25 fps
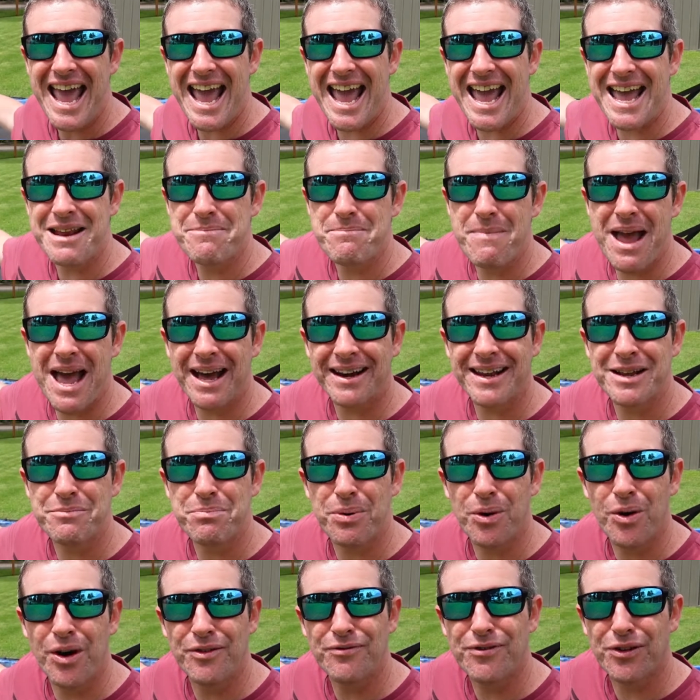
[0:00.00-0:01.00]
and mounting
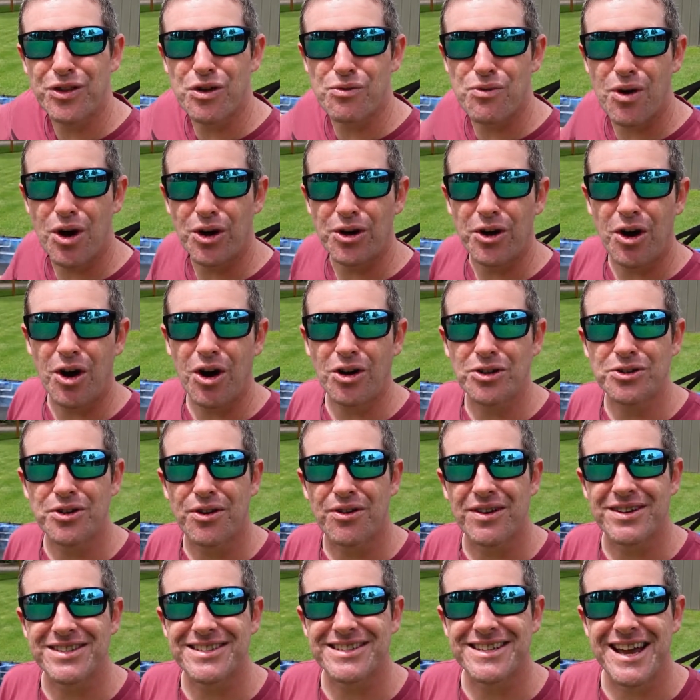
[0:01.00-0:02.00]
point for the rod
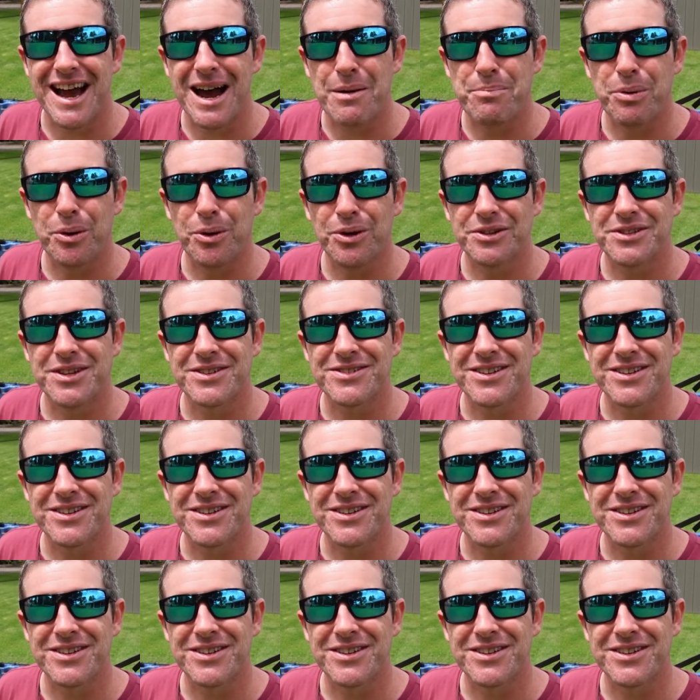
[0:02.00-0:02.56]
holder or starport